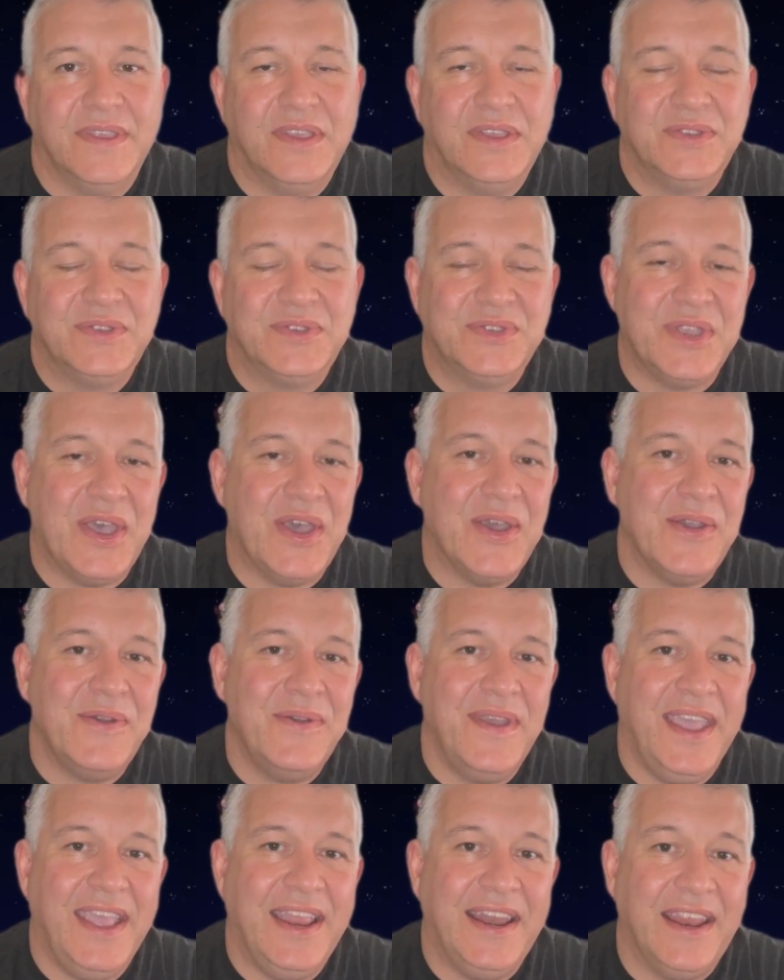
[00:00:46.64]

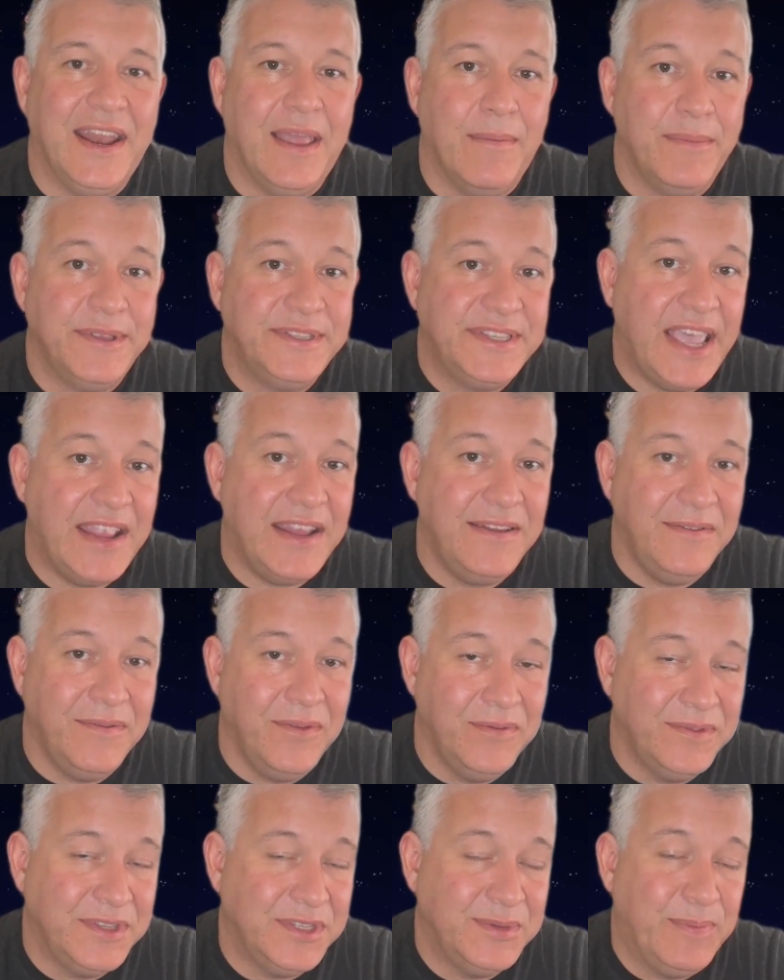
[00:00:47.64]
So, in at number 10,
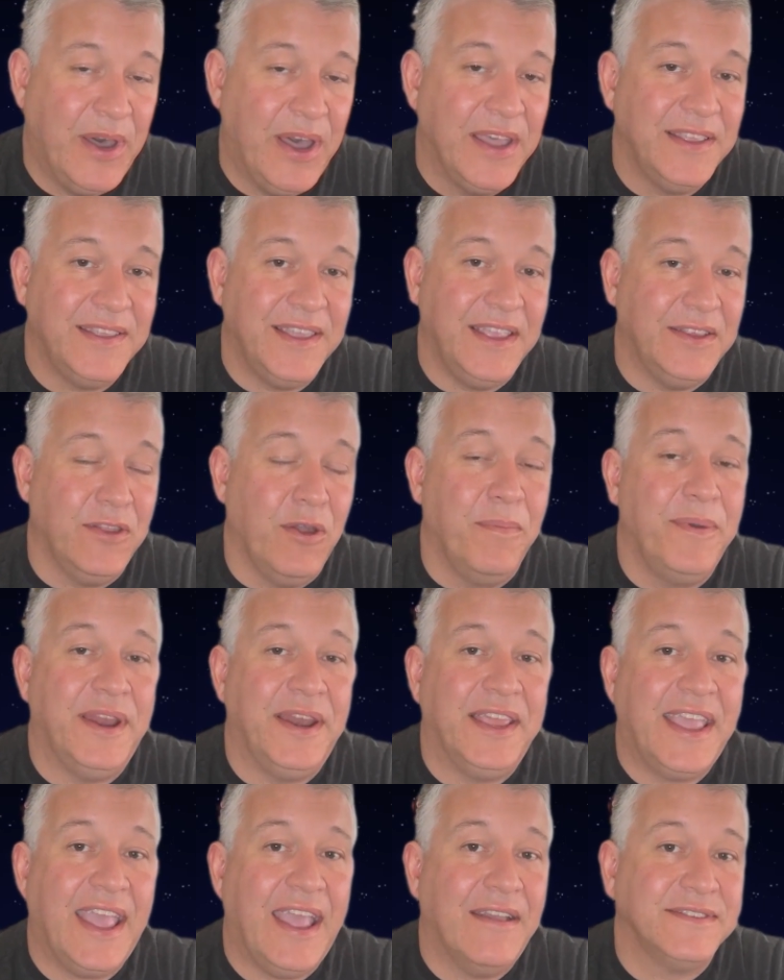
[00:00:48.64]
despite it not
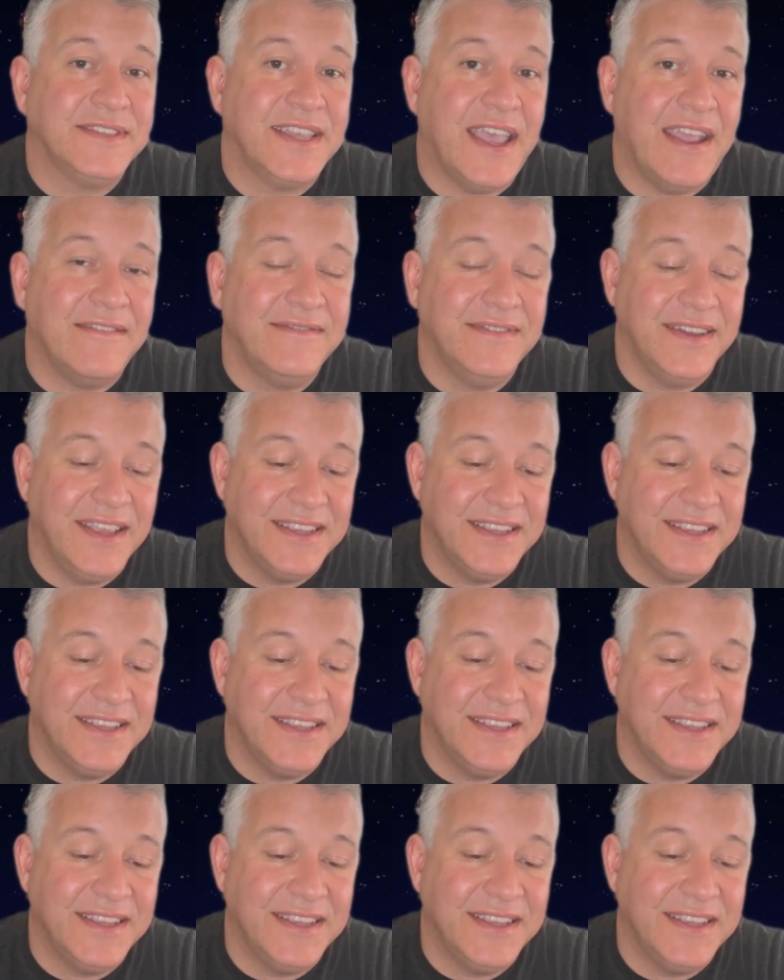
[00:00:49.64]
being a countdown,